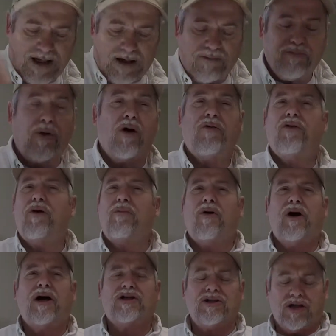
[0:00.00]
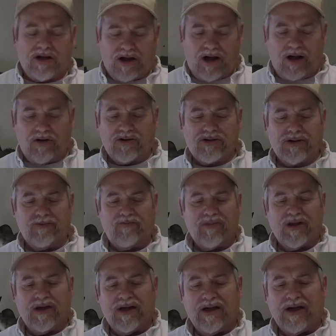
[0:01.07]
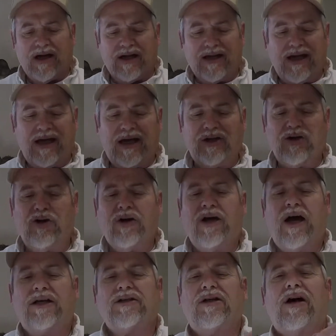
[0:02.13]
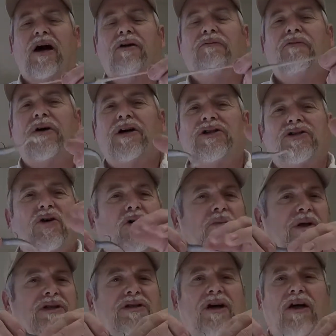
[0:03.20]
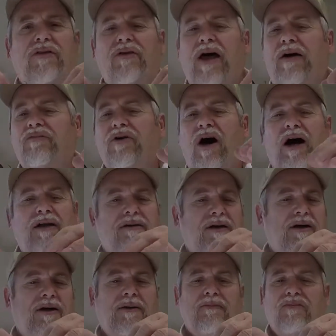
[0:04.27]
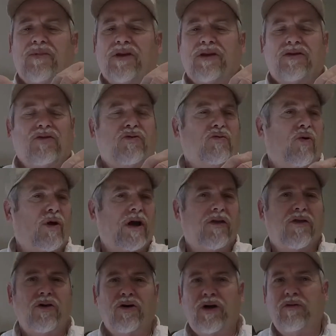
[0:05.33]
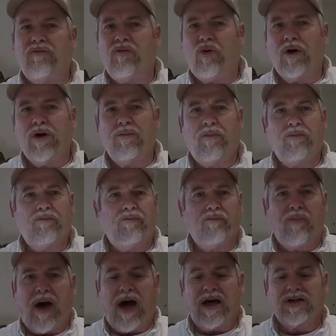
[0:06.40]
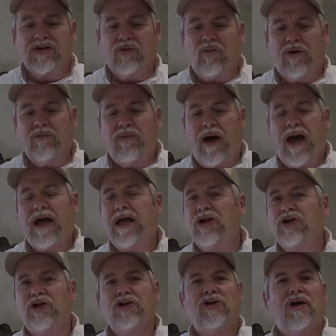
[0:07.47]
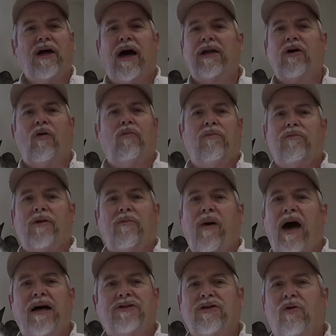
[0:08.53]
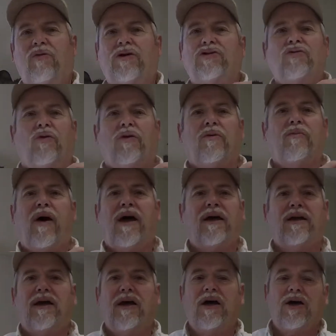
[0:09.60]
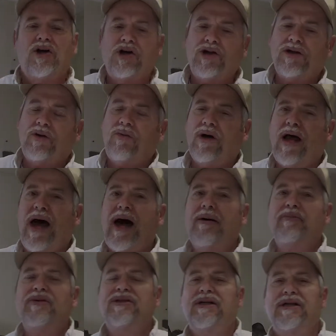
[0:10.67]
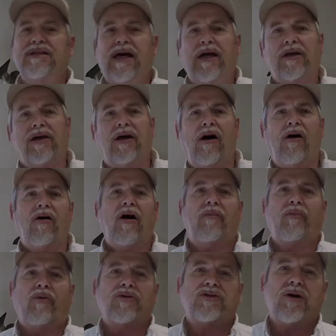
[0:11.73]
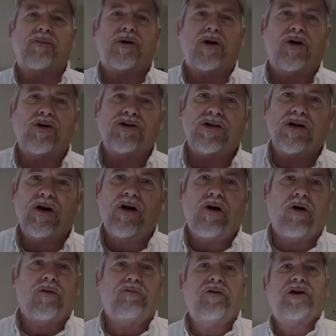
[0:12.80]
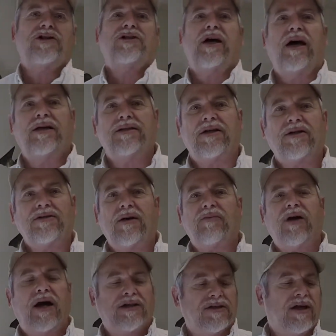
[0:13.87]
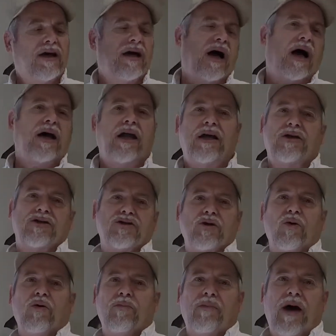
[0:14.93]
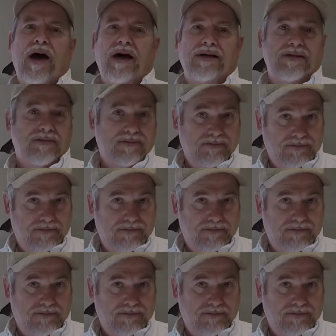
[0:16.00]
in it. Both of them are excellent colors. Again, you can catch a lot of fish on them. It's nothing. I've caught 20, 30, 40 bass on one bait, and usually the bass don't destroy the bait. Usually what happens is I'll get hung up on something and lose it, or a fish takes it, because I get into schooling bass.